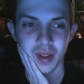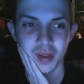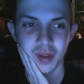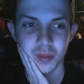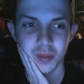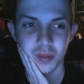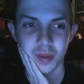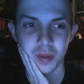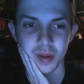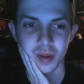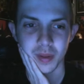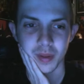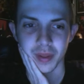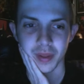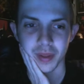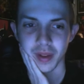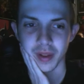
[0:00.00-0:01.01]

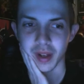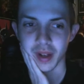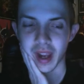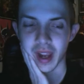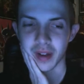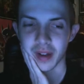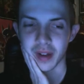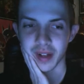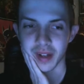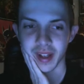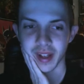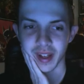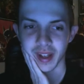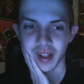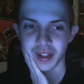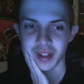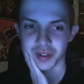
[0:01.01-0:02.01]
with Kelly at
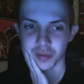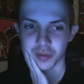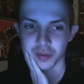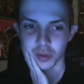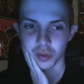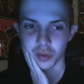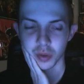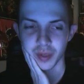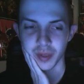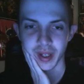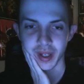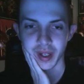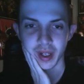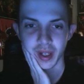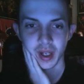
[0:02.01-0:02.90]
the hands of Ruby,